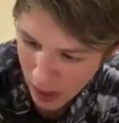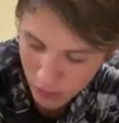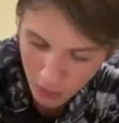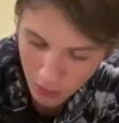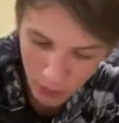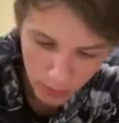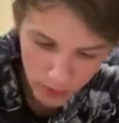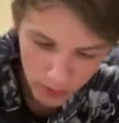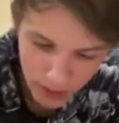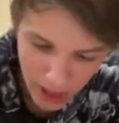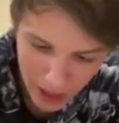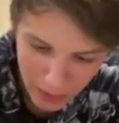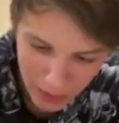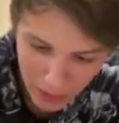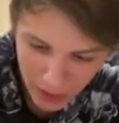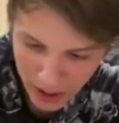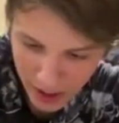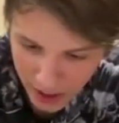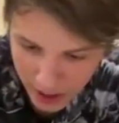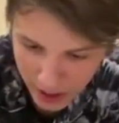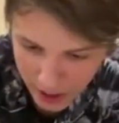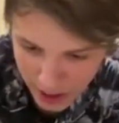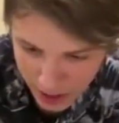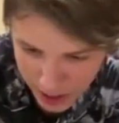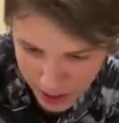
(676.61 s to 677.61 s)
I don't know what that
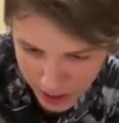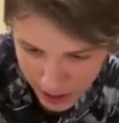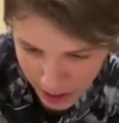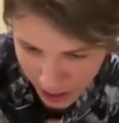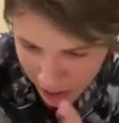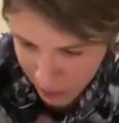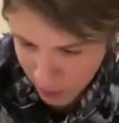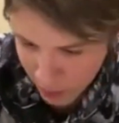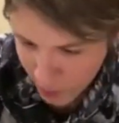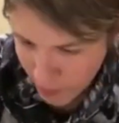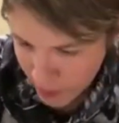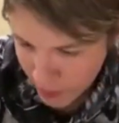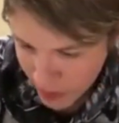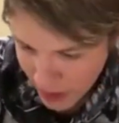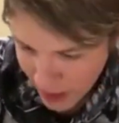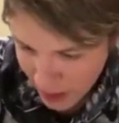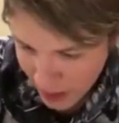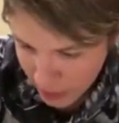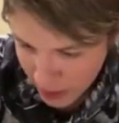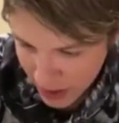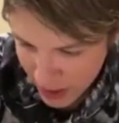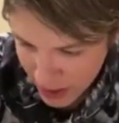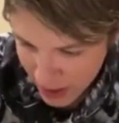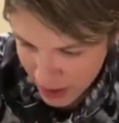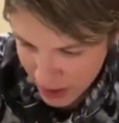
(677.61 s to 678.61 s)
one is. I don't know what
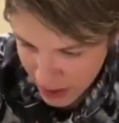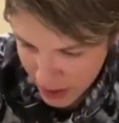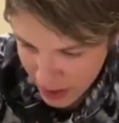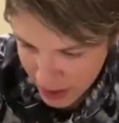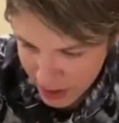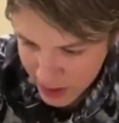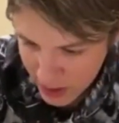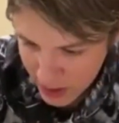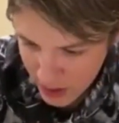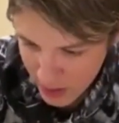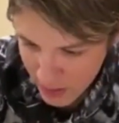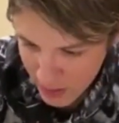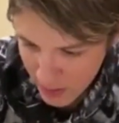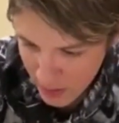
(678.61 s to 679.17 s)
that one is.